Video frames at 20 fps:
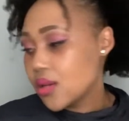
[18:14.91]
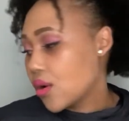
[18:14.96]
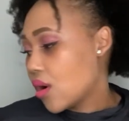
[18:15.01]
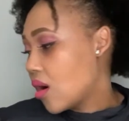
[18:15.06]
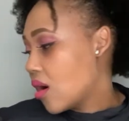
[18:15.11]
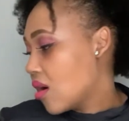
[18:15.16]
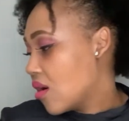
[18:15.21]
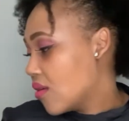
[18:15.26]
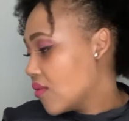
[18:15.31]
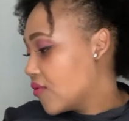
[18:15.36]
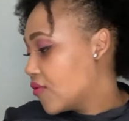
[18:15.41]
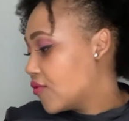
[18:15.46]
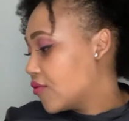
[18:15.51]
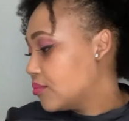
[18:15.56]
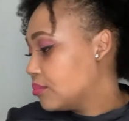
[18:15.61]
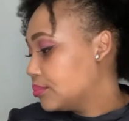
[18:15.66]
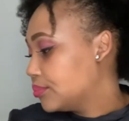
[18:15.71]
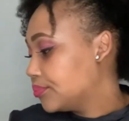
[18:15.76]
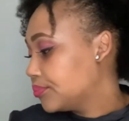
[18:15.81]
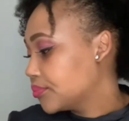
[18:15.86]
of,
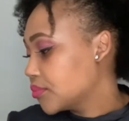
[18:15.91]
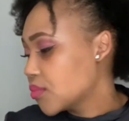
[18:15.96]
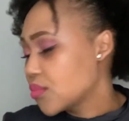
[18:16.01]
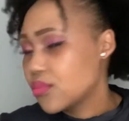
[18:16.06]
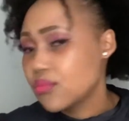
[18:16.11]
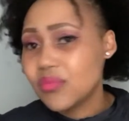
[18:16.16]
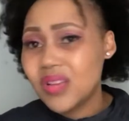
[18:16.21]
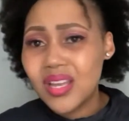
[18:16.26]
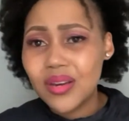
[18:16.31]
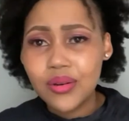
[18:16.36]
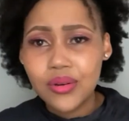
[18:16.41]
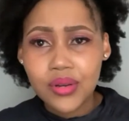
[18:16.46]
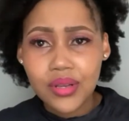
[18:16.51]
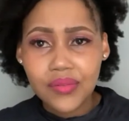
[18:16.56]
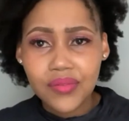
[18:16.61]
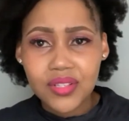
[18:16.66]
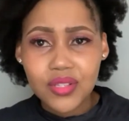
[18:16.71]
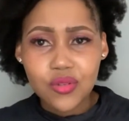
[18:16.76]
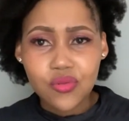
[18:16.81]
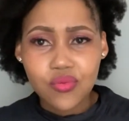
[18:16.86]
I don't know if
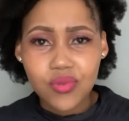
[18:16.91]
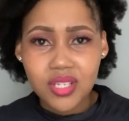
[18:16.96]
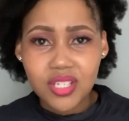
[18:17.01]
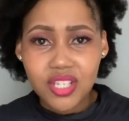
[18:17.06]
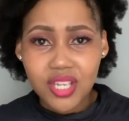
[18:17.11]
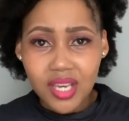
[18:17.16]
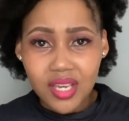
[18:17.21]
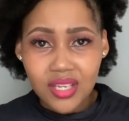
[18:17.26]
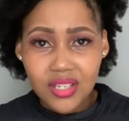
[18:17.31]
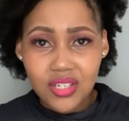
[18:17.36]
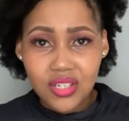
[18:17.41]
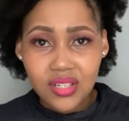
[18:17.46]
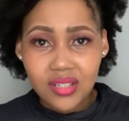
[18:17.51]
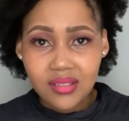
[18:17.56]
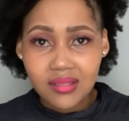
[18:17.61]
it's rejection.